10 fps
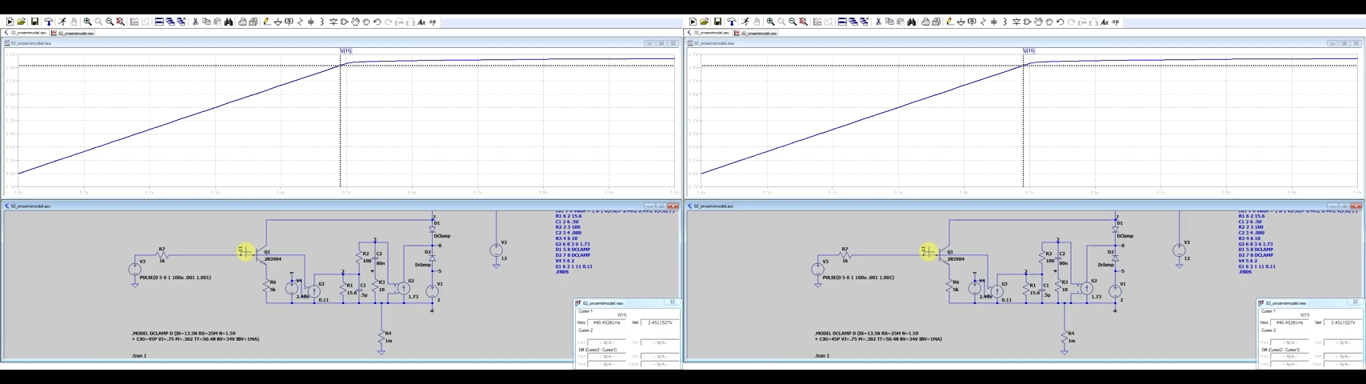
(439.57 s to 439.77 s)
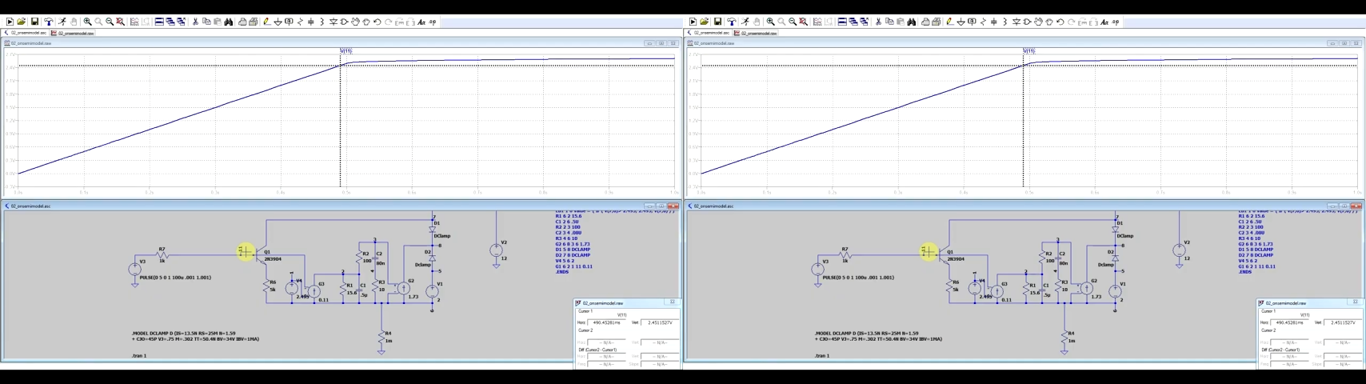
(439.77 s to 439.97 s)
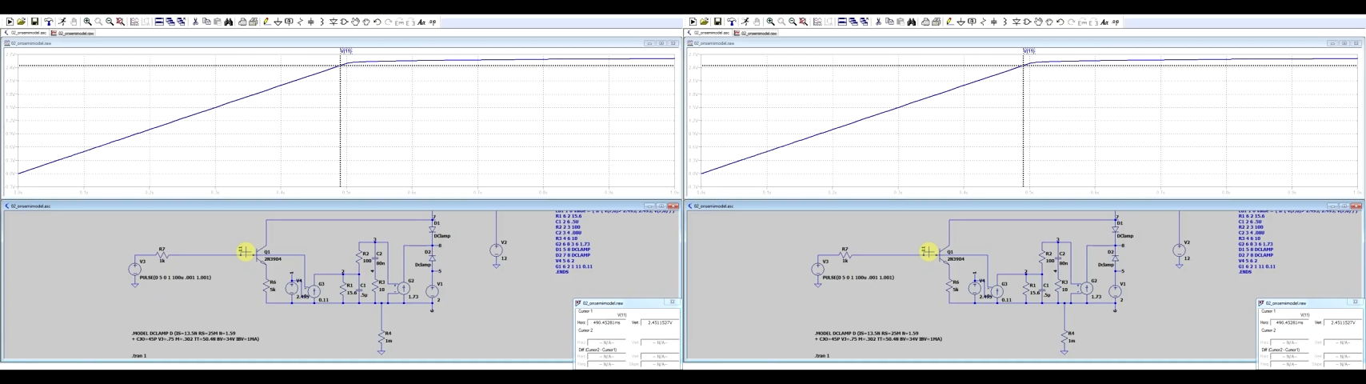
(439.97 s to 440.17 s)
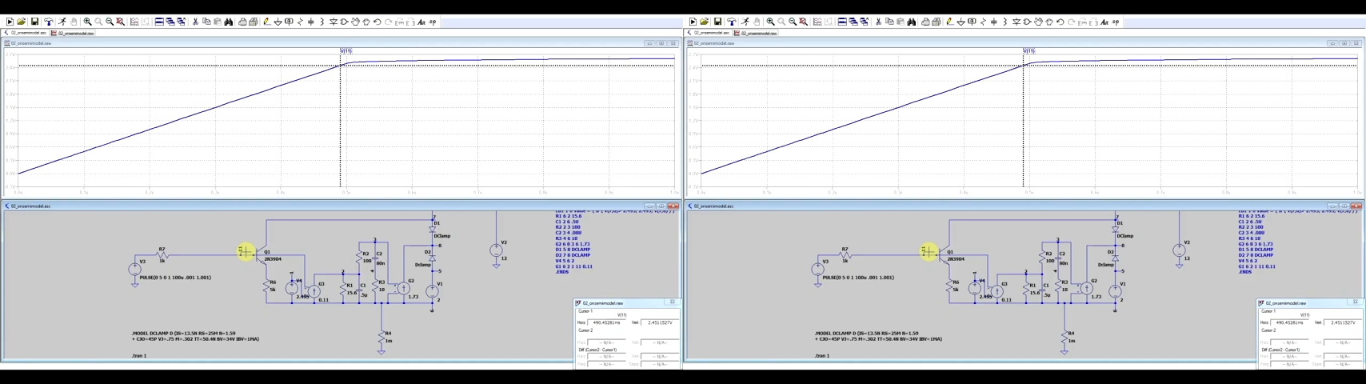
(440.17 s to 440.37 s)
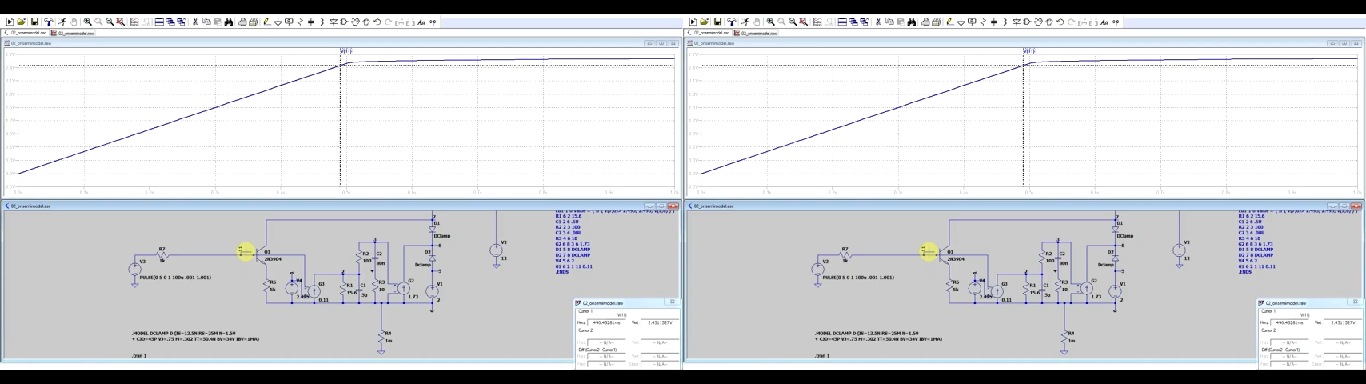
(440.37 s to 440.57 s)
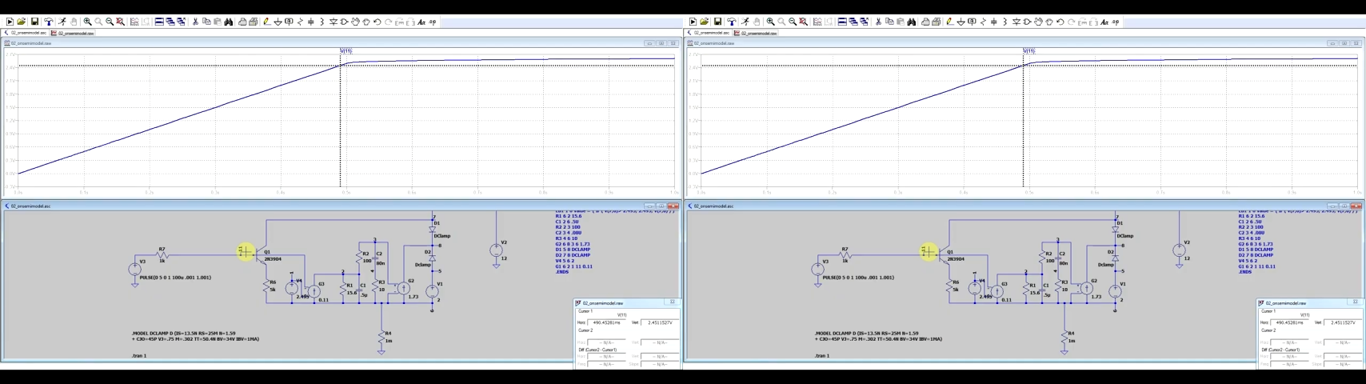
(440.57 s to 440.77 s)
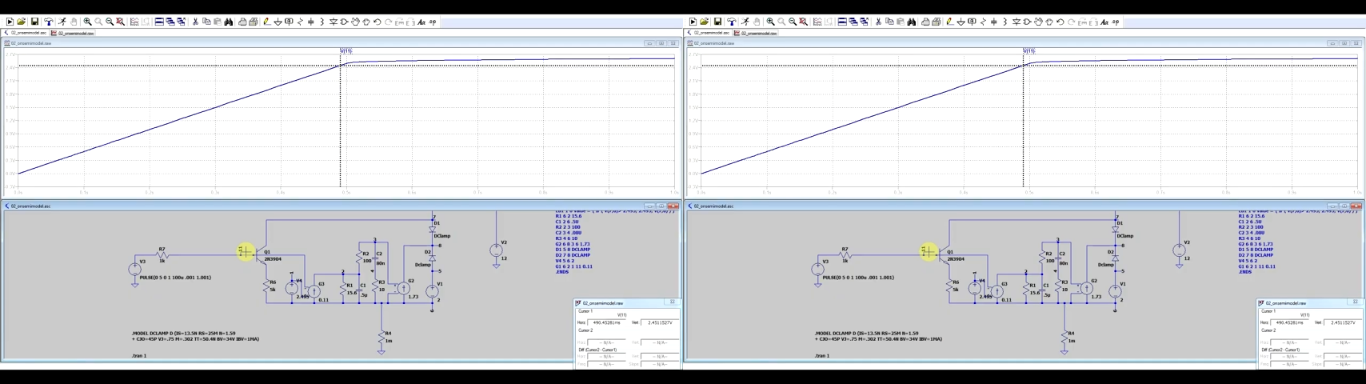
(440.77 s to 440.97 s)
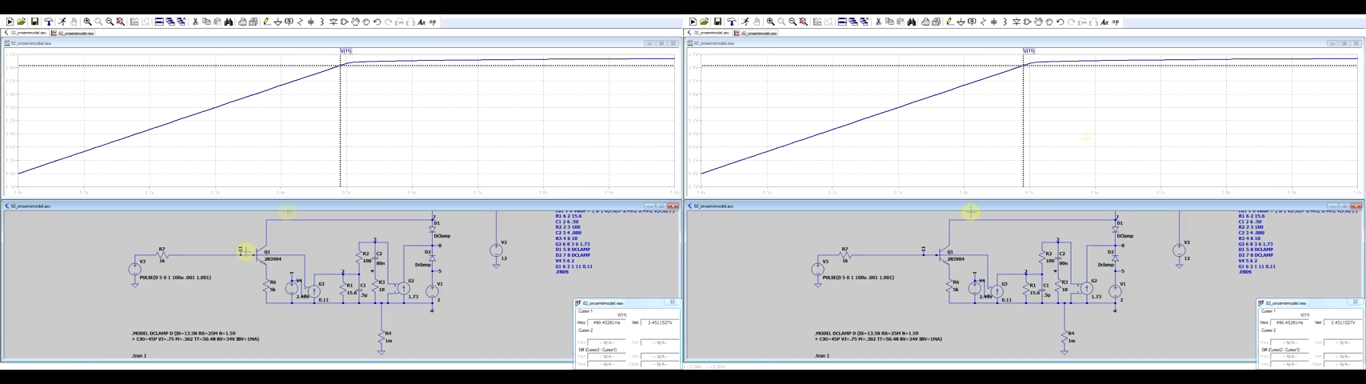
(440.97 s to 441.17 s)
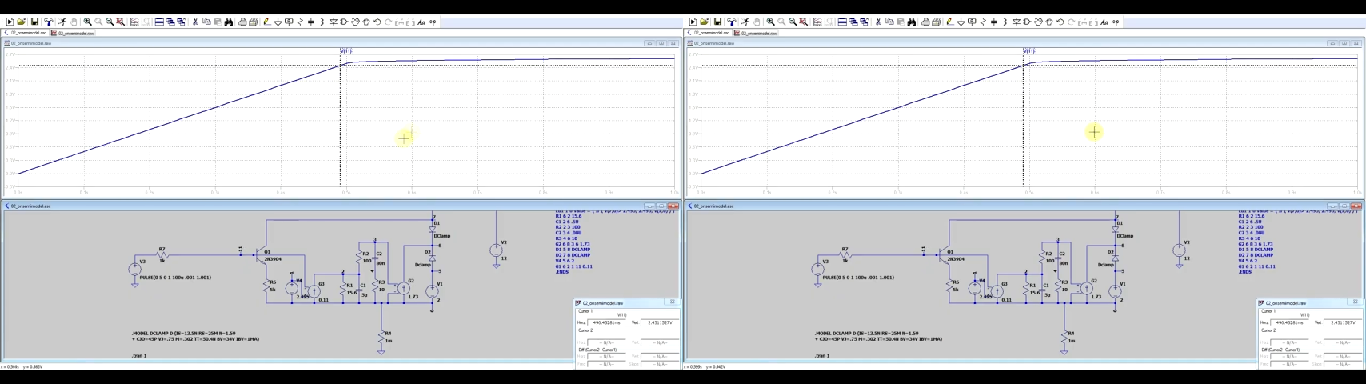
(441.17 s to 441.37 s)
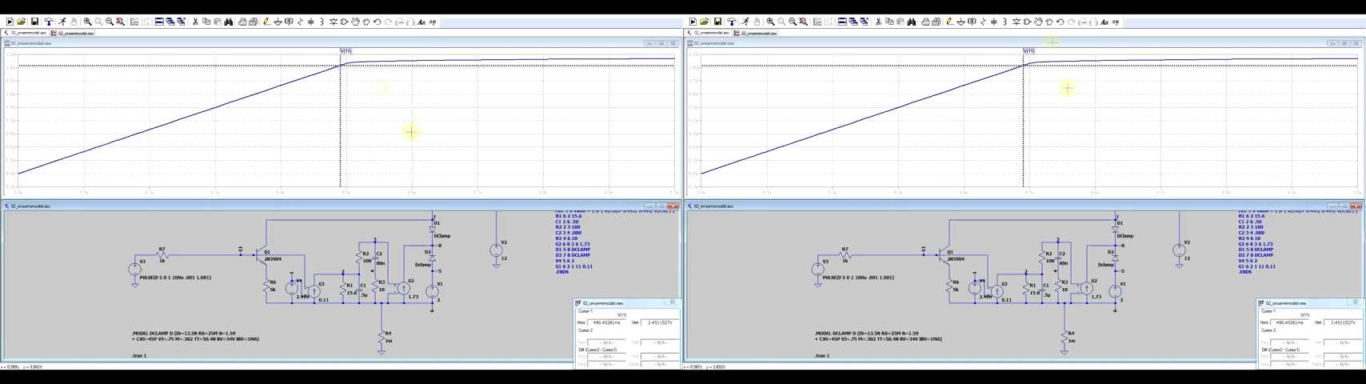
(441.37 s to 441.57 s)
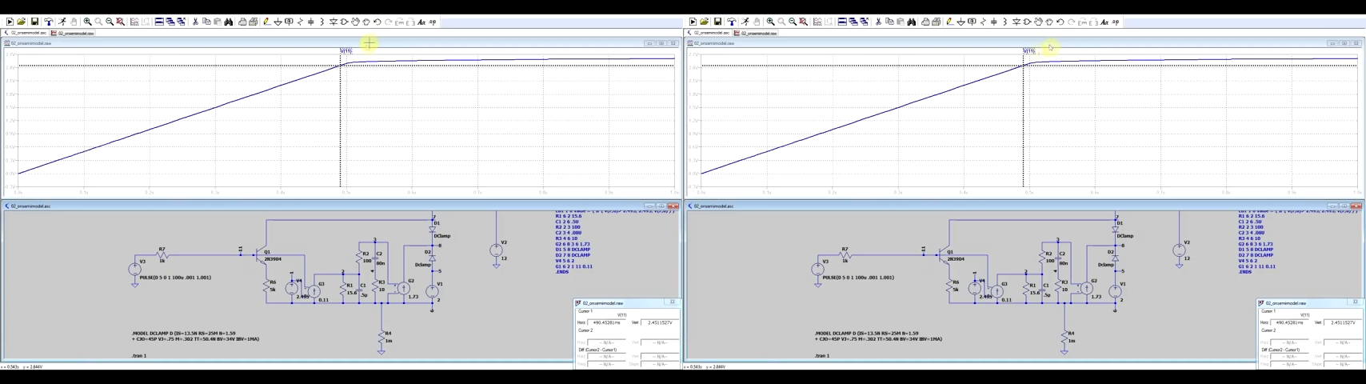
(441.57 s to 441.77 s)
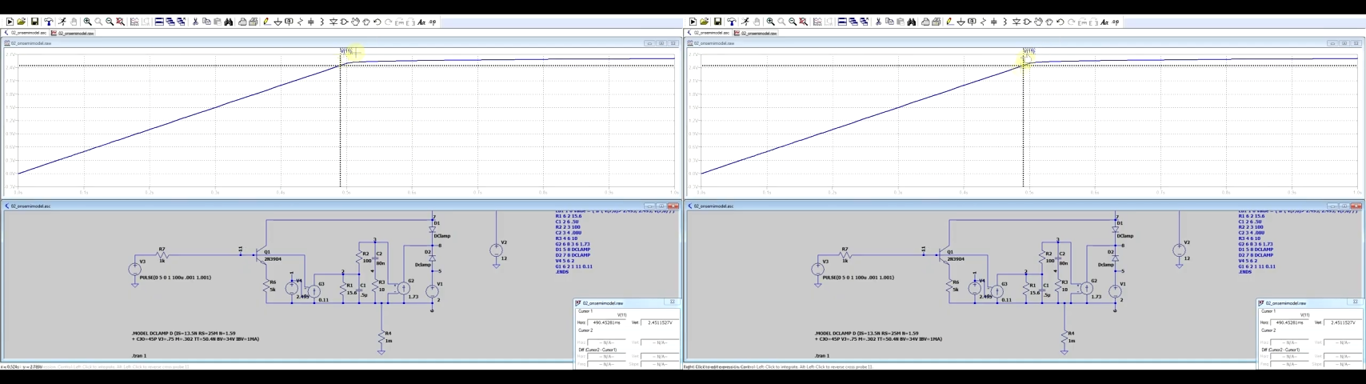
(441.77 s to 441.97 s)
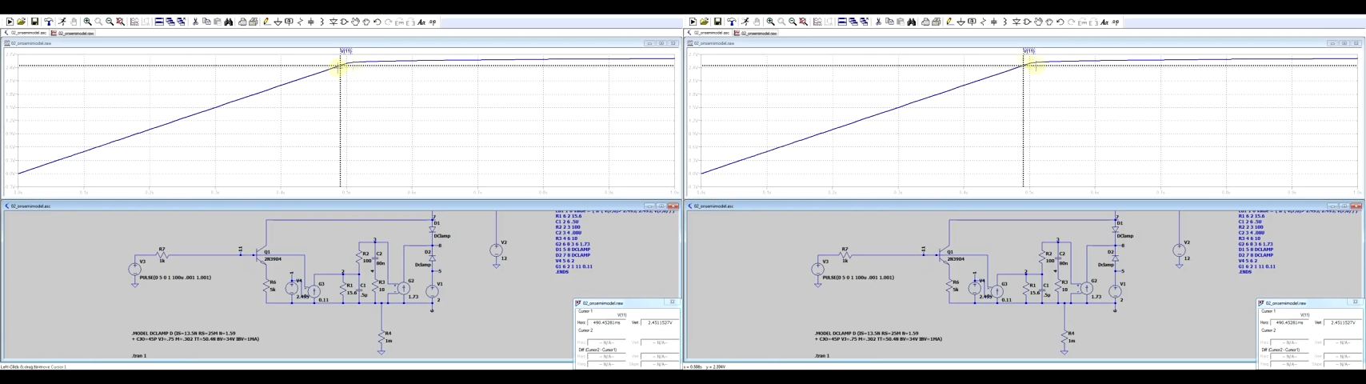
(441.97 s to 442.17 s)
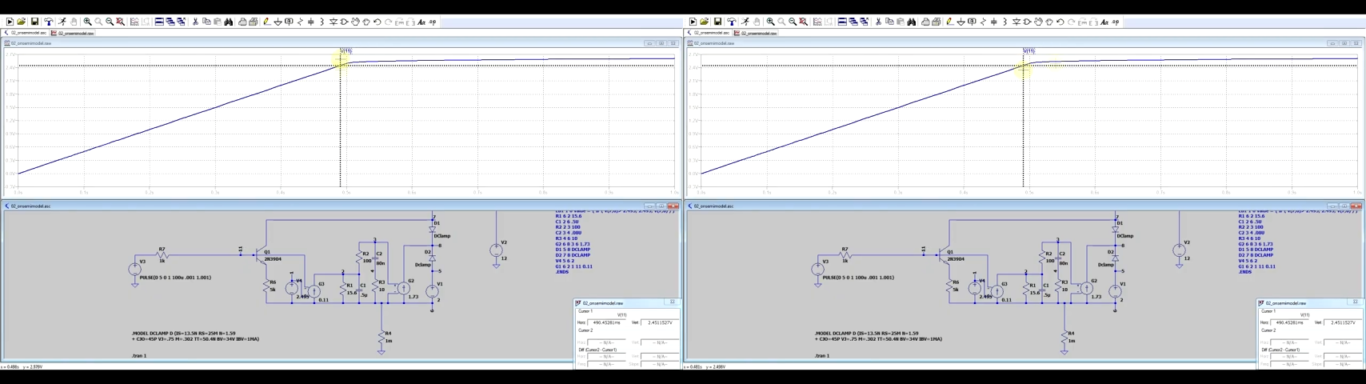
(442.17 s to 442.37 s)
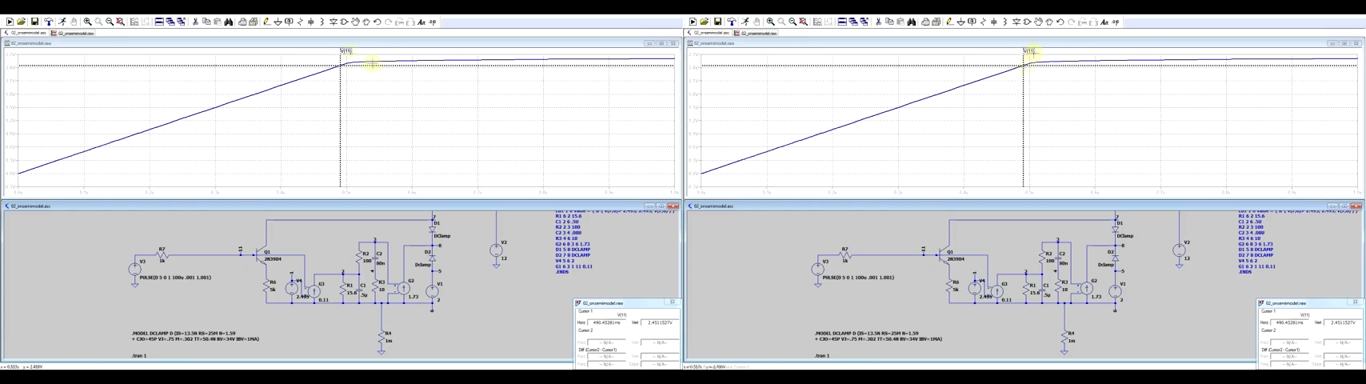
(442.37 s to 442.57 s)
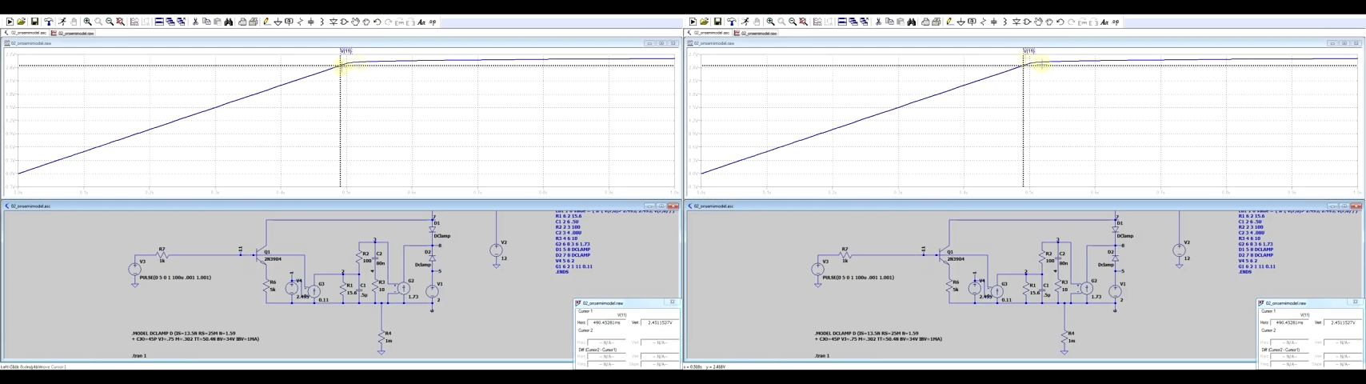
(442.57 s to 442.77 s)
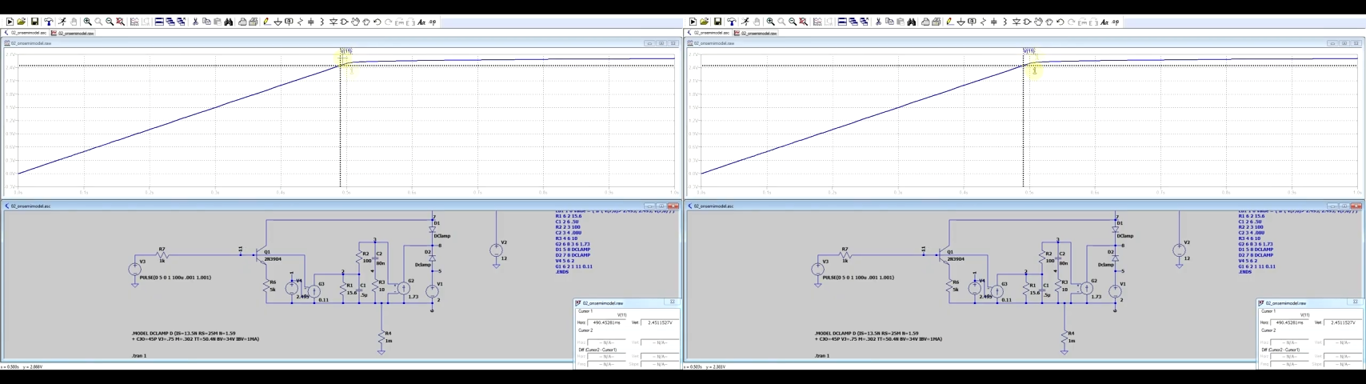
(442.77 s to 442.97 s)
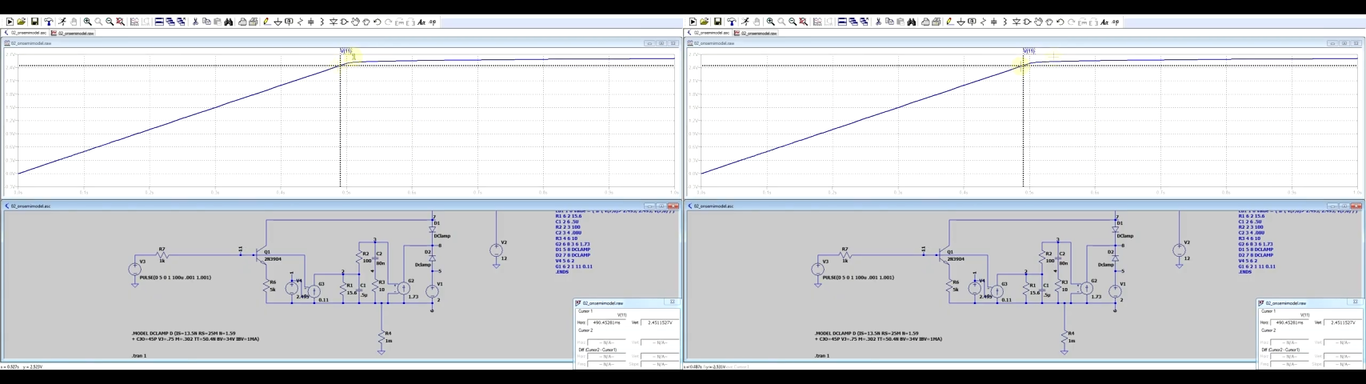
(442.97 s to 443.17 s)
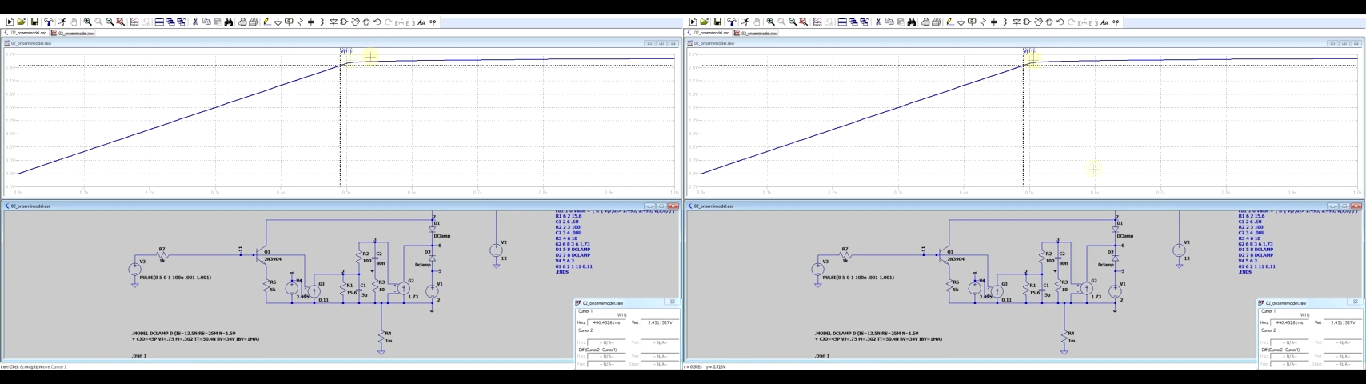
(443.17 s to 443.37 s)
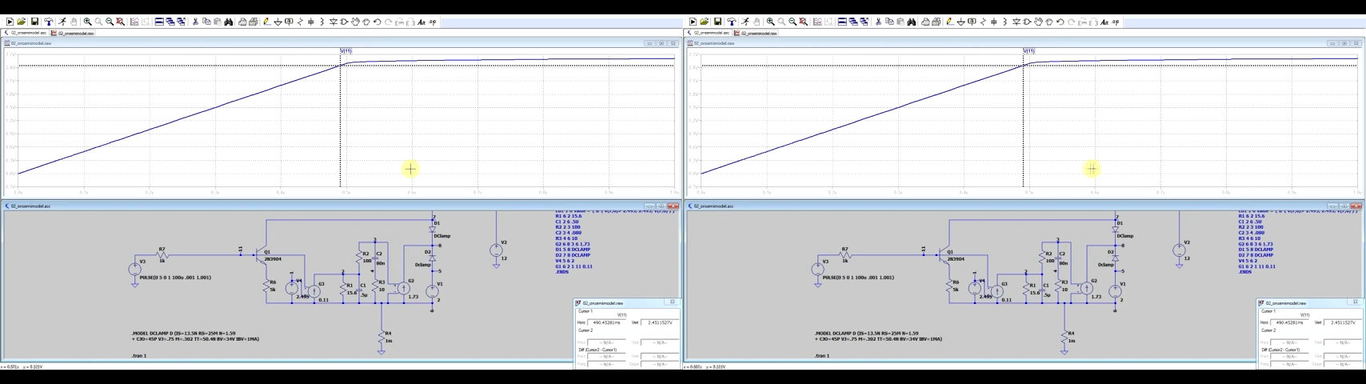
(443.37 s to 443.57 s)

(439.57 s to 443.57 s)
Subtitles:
Nobody's mouth can be seen.